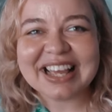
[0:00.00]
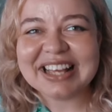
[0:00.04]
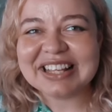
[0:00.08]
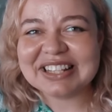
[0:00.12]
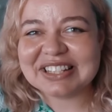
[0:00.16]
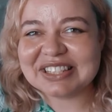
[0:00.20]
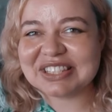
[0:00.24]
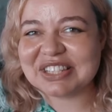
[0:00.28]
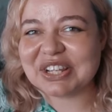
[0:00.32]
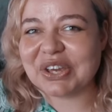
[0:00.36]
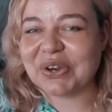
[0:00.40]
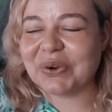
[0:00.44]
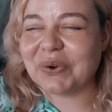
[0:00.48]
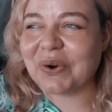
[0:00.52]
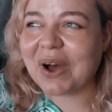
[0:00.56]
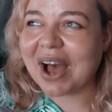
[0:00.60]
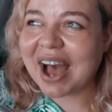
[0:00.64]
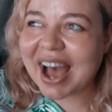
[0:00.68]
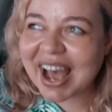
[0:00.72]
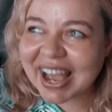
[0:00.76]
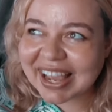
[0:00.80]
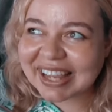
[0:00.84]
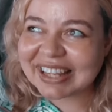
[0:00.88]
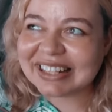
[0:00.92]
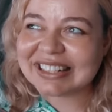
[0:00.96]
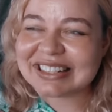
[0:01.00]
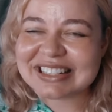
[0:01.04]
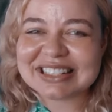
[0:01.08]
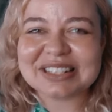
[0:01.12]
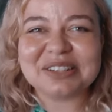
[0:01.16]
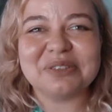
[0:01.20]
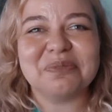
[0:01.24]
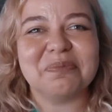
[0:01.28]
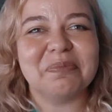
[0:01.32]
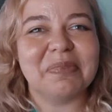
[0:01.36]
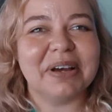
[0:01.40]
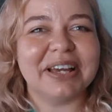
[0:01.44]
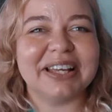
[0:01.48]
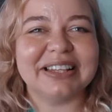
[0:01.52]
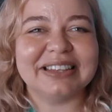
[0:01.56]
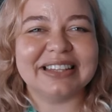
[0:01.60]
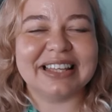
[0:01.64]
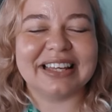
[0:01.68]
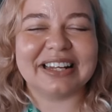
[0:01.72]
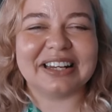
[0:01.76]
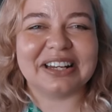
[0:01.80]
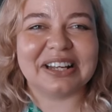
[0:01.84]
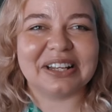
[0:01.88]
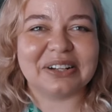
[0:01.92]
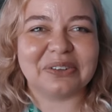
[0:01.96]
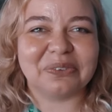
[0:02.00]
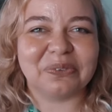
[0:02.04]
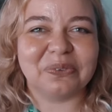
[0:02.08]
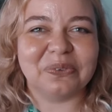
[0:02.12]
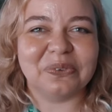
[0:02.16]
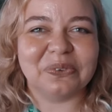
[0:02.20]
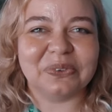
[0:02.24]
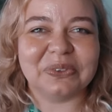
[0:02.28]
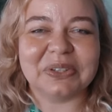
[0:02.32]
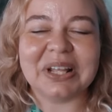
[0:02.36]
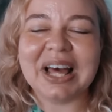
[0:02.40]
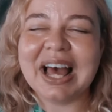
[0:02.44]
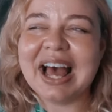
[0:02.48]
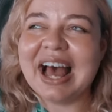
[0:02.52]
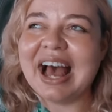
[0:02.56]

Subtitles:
So I didn't mind that at all.